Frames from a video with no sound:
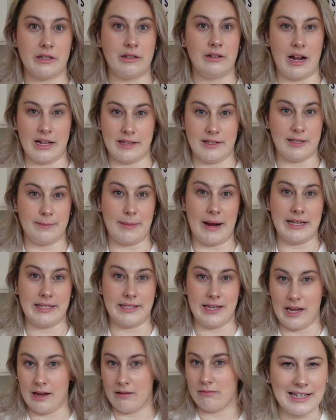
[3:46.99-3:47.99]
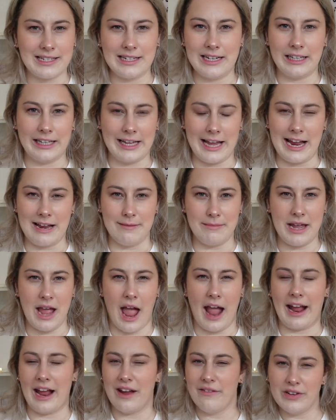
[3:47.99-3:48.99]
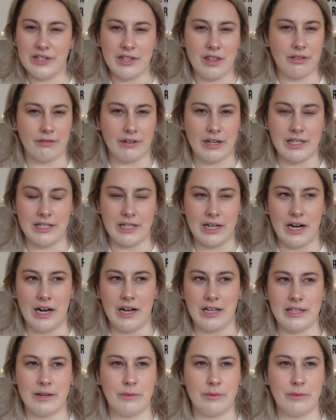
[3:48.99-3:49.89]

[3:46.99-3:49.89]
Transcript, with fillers: Nice and spicy. Accidentally Amy, I gave us a three stars.